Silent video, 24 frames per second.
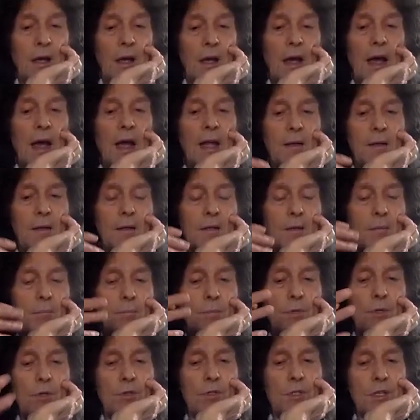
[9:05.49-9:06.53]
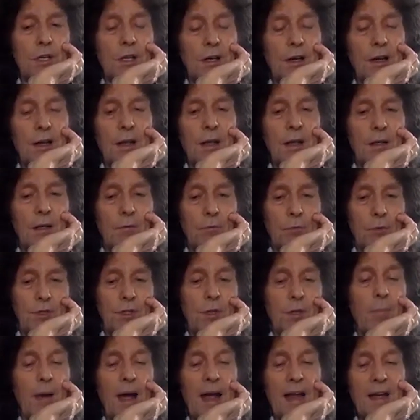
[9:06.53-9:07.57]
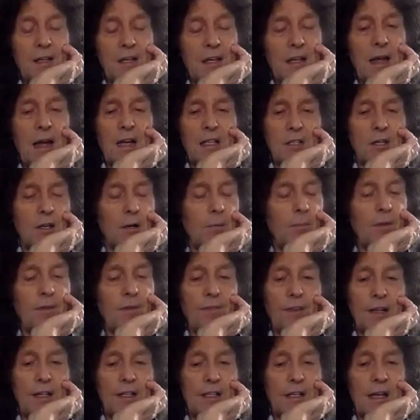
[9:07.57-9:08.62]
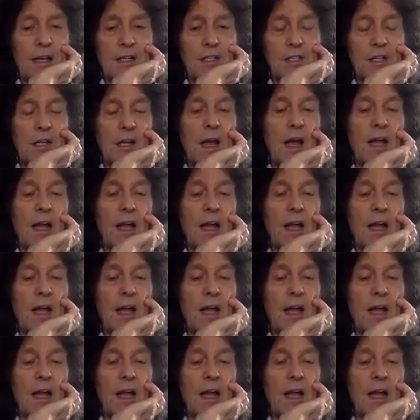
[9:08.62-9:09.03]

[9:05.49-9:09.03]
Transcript: and musically with the band he has, it'll be fantastic.